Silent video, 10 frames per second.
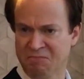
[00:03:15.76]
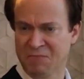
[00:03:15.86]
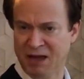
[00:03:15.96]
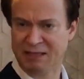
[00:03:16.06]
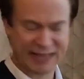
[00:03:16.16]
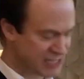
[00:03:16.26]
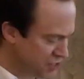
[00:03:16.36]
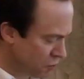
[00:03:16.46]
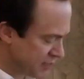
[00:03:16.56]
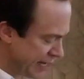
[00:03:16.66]
Yeah, let's
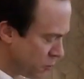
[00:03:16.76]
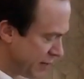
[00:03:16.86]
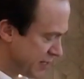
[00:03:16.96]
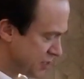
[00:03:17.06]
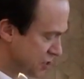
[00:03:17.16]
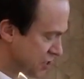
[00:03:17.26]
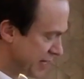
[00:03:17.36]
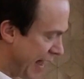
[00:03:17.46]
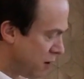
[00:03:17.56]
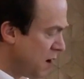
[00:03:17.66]
not deal with it just
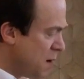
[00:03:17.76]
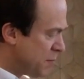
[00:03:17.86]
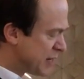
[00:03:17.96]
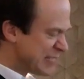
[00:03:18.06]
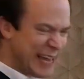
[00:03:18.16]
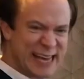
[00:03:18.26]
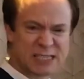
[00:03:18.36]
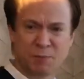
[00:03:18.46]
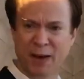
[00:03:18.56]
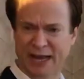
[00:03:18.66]
now because it is
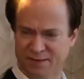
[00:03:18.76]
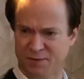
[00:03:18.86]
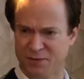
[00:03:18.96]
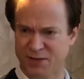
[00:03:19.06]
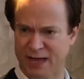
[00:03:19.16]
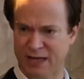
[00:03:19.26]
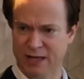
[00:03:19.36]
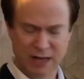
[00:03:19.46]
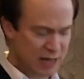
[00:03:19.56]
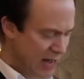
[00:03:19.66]
a painful thing.
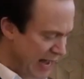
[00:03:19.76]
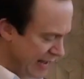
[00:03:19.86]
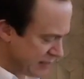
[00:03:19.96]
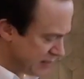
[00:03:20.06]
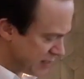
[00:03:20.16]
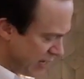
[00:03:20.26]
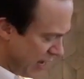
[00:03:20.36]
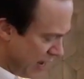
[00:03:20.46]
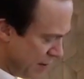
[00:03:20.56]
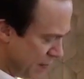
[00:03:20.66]
And
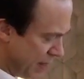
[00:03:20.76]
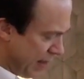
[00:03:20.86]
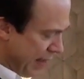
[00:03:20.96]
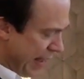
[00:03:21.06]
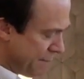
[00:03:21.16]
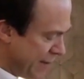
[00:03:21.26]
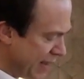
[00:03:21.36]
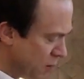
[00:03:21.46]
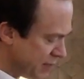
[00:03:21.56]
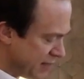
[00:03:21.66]
it
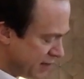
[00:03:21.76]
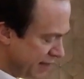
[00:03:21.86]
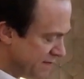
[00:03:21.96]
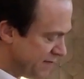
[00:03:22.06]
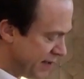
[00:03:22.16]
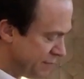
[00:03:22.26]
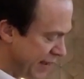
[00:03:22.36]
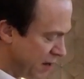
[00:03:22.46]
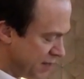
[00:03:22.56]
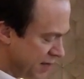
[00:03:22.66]
may only
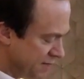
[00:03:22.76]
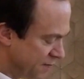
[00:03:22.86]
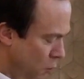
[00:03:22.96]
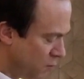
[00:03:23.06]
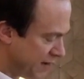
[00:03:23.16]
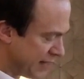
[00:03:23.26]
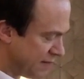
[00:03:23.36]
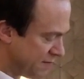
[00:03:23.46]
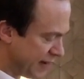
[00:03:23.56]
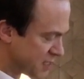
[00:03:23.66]
involve an
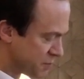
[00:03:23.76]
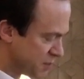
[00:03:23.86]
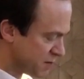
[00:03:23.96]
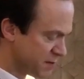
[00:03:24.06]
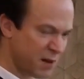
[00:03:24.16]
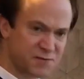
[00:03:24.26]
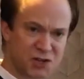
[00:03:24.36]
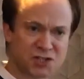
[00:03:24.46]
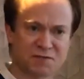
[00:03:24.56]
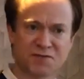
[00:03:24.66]
investment of
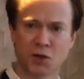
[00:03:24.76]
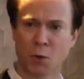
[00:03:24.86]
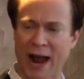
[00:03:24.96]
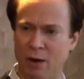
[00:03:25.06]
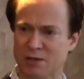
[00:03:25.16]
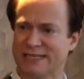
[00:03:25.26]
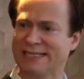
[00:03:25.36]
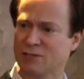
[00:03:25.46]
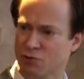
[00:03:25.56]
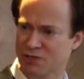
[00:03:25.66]
just a few hours.
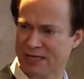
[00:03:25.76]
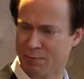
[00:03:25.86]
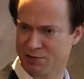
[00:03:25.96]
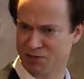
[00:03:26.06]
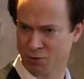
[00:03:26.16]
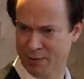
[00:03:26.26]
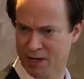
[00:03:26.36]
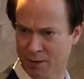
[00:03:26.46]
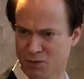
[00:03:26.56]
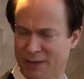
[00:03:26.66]
Let's cross that bridge when we
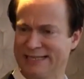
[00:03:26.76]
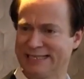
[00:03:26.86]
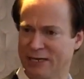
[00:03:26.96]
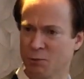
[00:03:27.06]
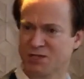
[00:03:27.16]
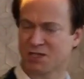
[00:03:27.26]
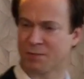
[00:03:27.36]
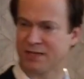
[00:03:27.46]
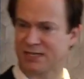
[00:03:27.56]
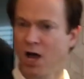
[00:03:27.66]
come to it and deal with some
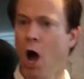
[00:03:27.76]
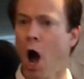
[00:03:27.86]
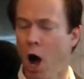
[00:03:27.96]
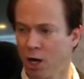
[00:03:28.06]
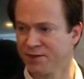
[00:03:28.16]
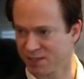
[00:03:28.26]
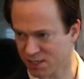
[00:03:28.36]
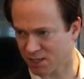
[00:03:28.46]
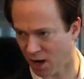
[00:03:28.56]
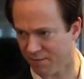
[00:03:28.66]
of this other
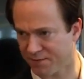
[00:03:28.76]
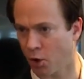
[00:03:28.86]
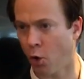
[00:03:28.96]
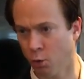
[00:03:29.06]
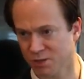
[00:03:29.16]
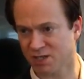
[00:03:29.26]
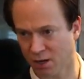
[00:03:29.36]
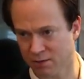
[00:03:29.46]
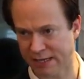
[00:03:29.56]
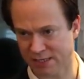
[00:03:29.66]
stuff that
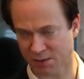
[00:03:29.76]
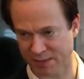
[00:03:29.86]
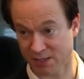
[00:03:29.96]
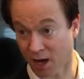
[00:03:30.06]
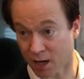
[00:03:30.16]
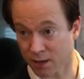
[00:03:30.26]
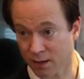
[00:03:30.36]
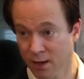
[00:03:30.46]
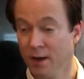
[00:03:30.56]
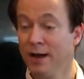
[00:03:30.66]
also needs to be done,